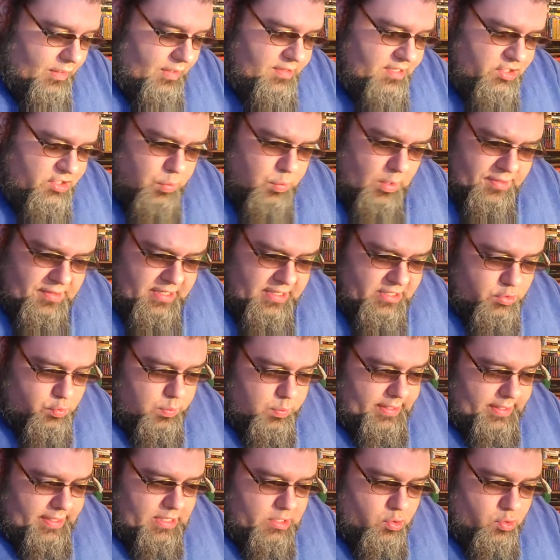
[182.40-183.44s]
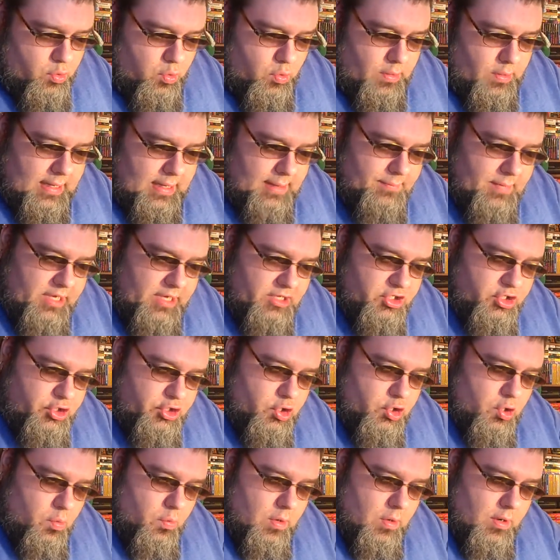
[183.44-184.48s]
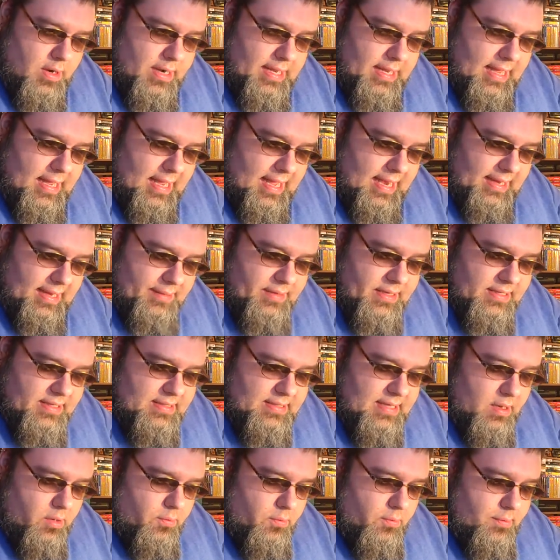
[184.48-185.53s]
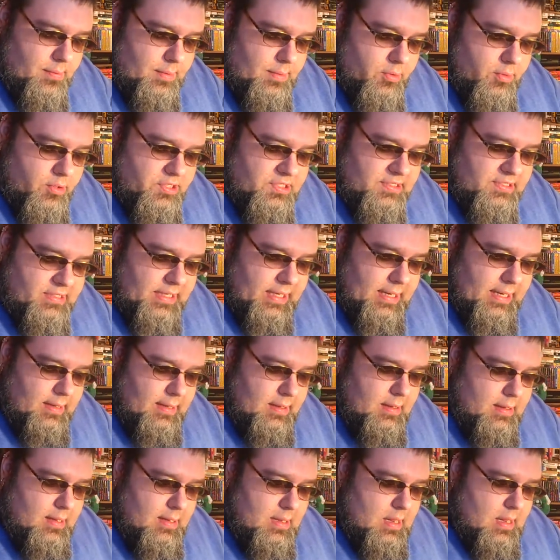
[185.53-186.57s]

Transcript: This one thing's really cool, and I'm not sure where he got it because I don't remember seeing